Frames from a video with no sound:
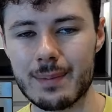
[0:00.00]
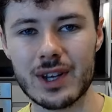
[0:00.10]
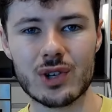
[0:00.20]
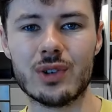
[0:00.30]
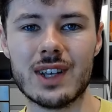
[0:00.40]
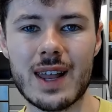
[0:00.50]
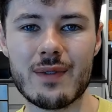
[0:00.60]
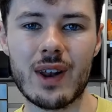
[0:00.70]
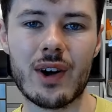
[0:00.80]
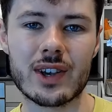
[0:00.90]
be sure to leave
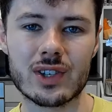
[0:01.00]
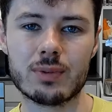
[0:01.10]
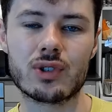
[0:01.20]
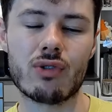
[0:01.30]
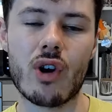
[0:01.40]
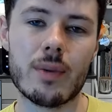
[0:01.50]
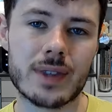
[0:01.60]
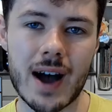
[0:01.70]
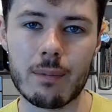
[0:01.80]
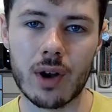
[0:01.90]
a like, subscribe
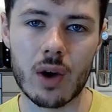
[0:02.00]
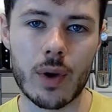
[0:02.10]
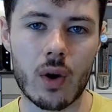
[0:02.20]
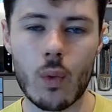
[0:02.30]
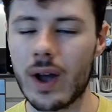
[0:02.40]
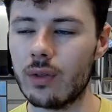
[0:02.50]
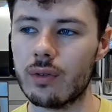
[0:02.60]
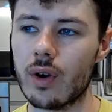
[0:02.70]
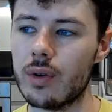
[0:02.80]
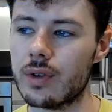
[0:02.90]
down below. We are way on the
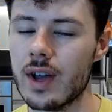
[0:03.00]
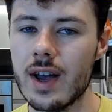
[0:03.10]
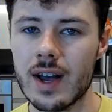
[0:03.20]
road.